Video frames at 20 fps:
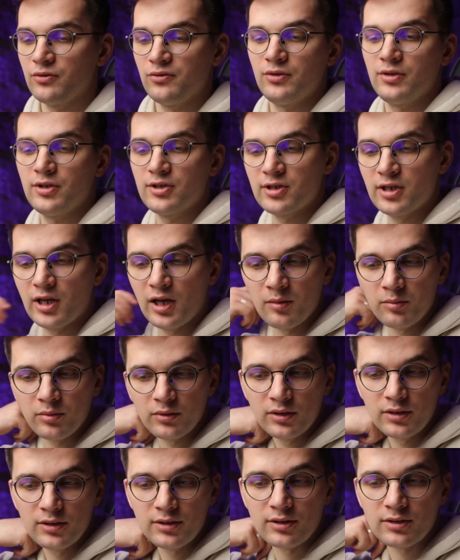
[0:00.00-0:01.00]
of this
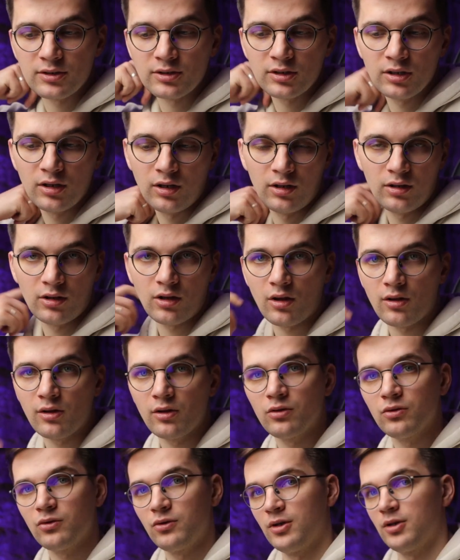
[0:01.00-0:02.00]
app is
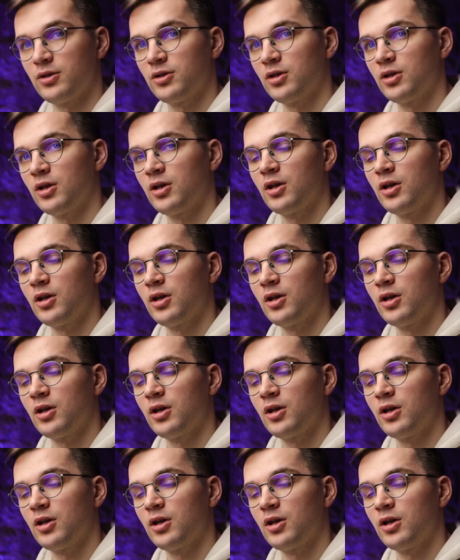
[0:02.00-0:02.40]
downloaded